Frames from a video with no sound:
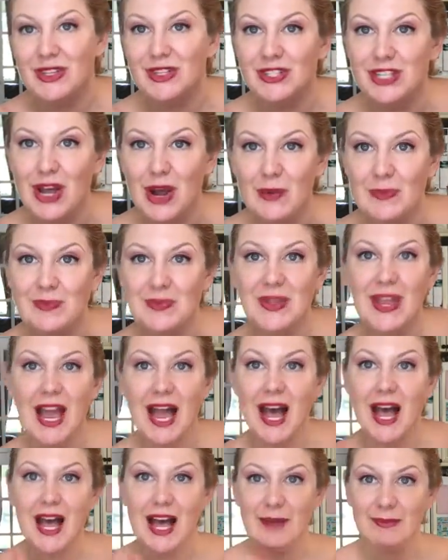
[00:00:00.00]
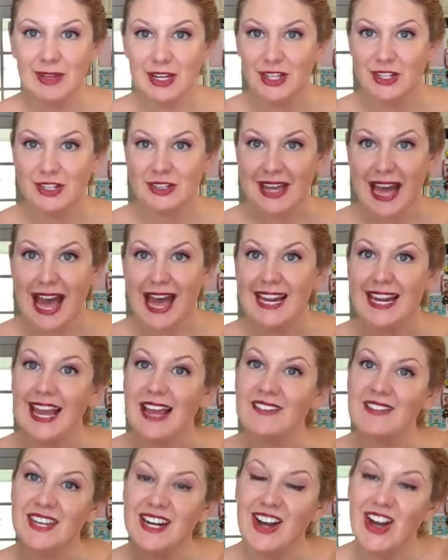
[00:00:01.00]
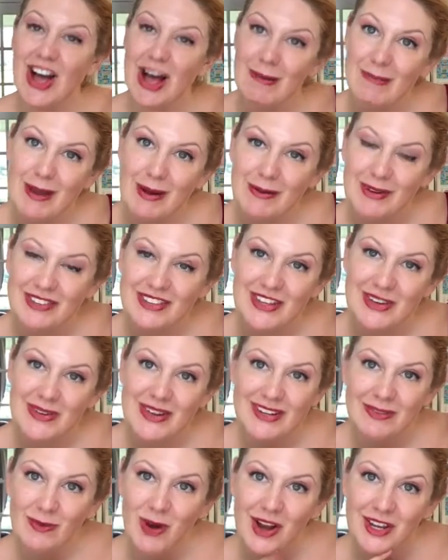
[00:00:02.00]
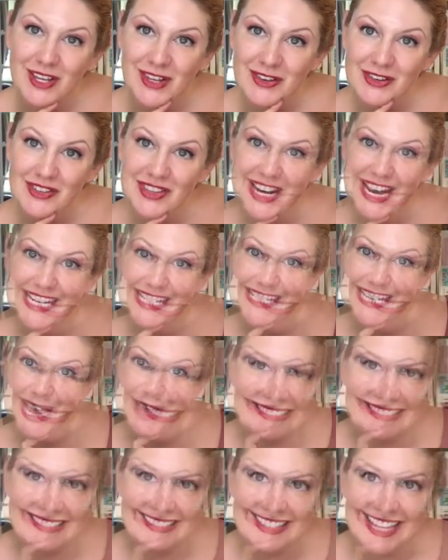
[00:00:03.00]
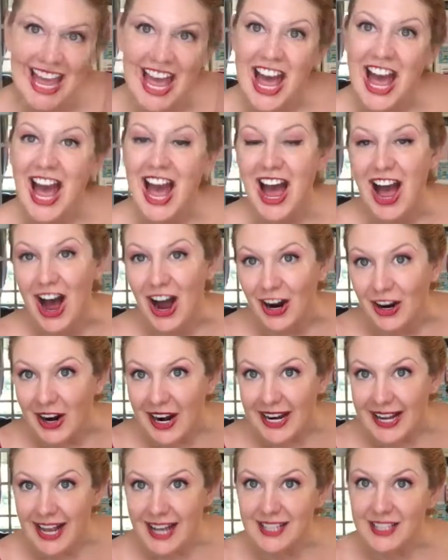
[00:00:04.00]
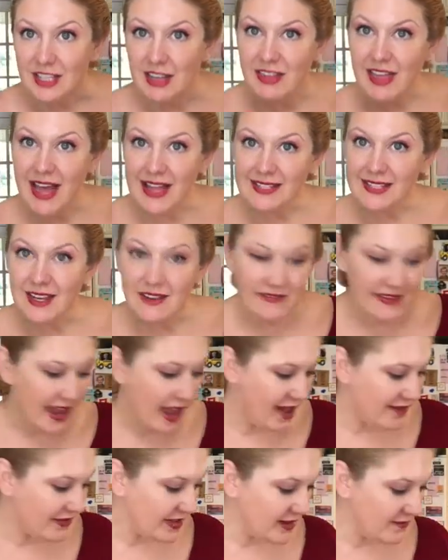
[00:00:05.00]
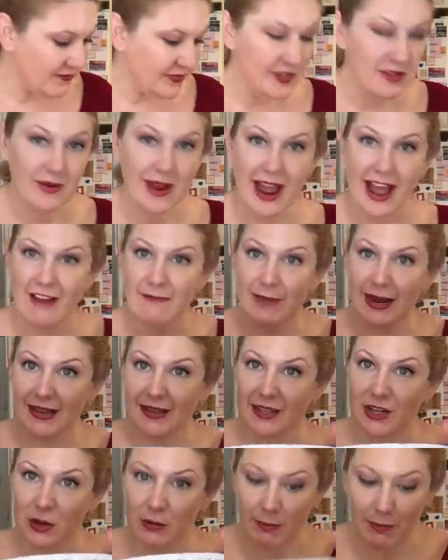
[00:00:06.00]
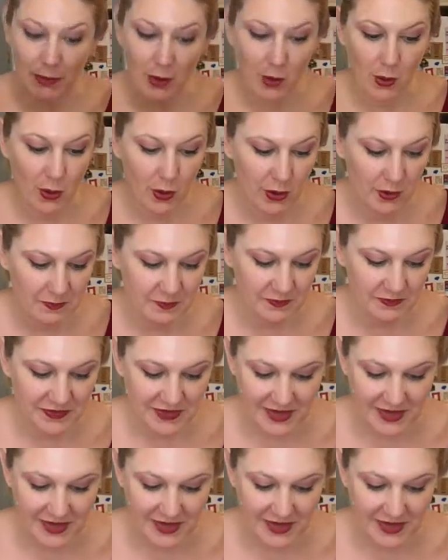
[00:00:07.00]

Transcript: So I'm gonna do that and then I'll hop back with you and walk you through the next steps. All right guys, so that's in the oven. So I have my little bowl.